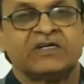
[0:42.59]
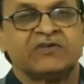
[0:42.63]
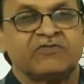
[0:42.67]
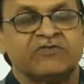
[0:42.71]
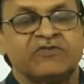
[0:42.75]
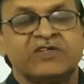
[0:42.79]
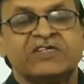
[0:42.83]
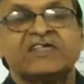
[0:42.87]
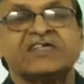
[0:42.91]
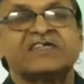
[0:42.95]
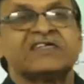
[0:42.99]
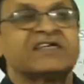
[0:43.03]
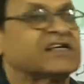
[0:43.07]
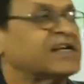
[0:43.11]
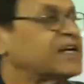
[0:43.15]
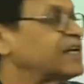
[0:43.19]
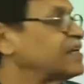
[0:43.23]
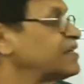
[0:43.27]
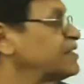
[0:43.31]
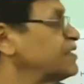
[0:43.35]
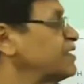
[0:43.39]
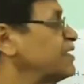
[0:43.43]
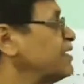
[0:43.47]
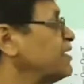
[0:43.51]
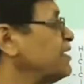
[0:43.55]
it is
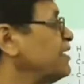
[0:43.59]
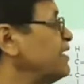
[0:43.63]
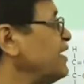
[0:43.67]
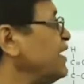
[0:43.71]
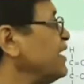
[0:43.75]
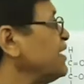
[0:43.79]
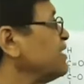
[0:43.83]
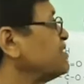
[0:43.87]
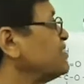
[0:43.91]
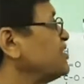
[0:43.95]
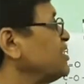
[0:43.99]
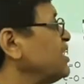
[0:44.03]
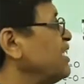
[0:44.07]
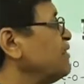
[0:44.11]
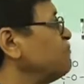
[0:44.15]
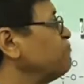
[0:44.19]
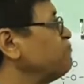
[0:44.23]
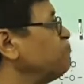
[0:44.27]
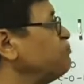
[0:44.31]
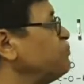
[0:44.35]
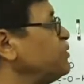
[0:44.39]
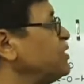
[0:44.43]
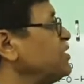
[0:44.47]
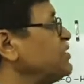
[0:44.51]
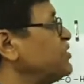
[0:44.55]
called
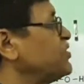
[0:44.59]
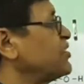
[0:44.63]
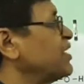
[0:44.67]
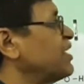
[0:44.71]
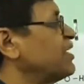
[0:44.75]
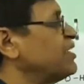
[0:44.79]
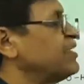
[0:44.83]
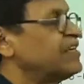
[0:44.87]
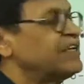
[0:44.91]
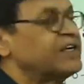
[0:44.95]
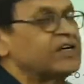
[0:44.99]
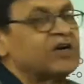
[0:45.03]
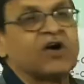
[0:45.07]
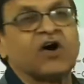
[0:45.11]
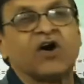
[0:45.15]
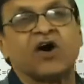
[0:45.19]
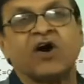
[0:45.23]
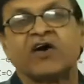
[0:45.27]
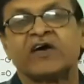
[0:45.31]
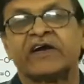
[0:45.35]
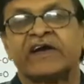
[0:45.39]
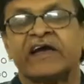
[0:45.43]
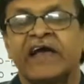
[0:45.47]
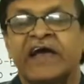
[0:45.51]
HMP shunt or